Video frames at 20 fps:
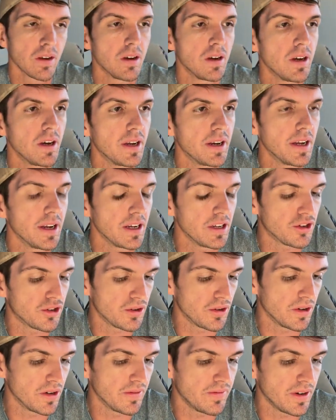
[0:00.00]
and a
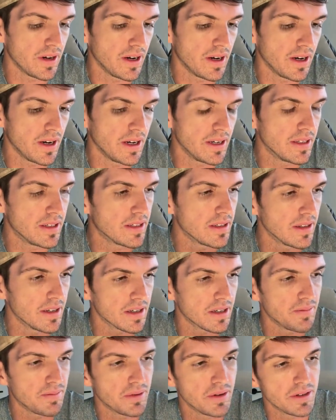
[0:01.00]
certified
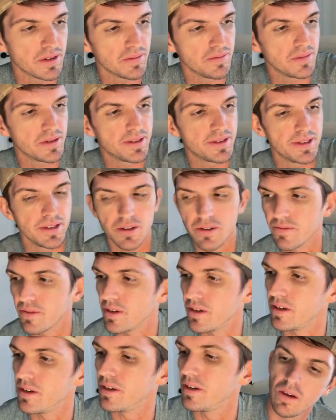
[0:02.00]
Select Prism
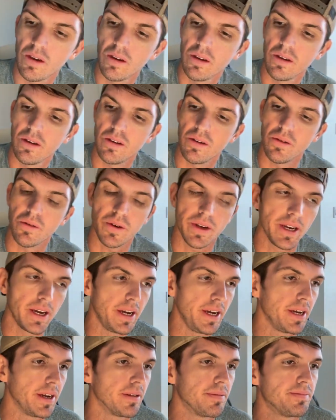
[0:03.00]
Silver.
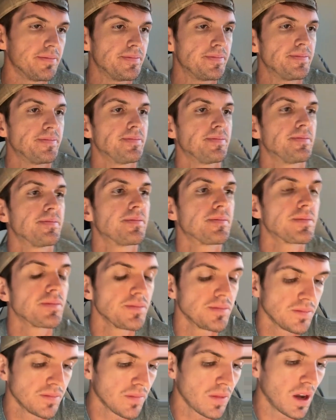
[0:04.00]
Okay,
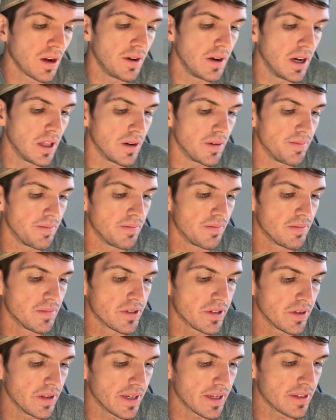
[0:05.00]
another
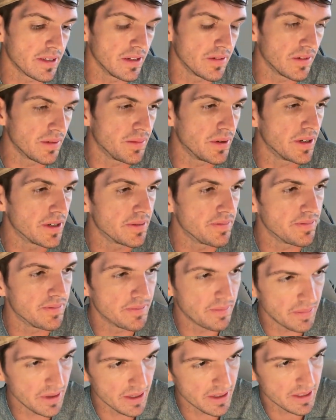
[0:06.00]
Select Silver Prism,
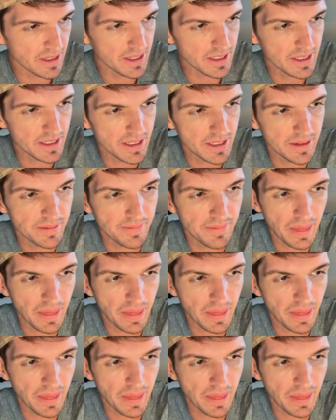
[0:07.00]
PSA 10.